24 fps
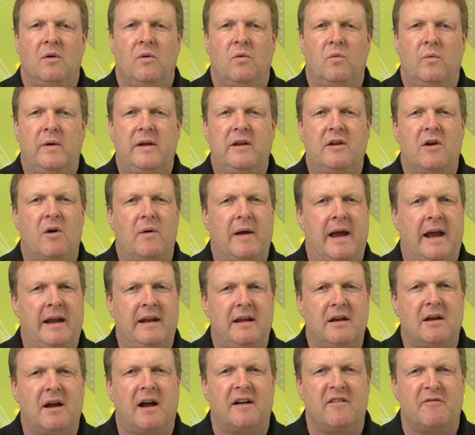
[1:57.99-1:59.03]
We know
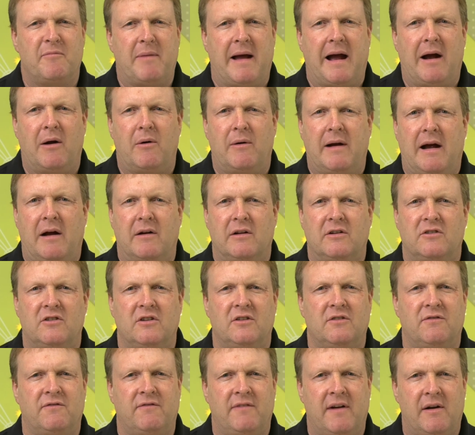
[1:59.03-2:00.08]
any kind of power outage
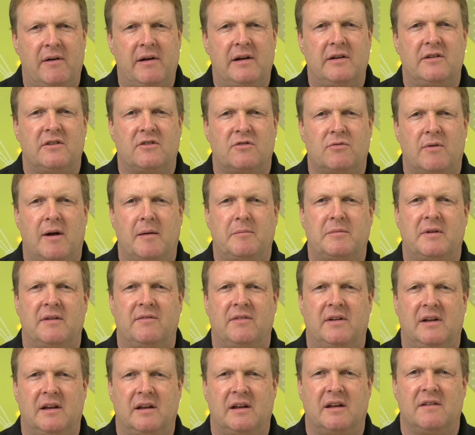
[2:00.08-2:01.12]
is very disruptive
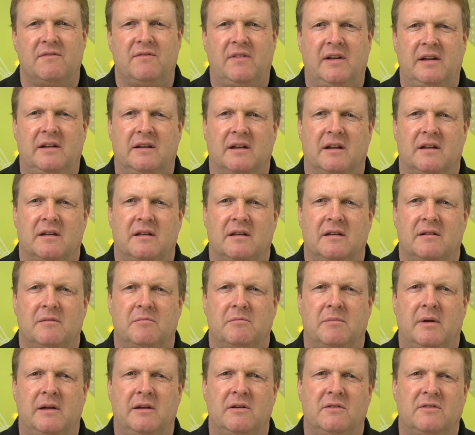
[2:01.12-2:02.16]
and inconvenient,
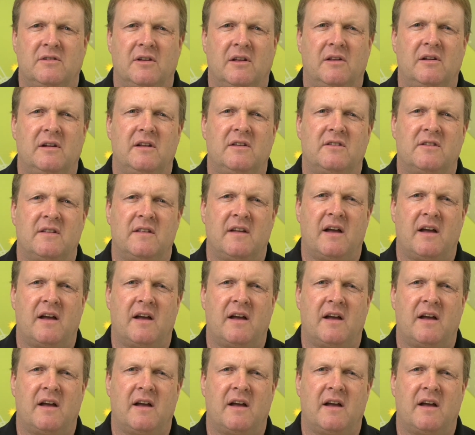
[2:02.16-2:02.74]
but utilities in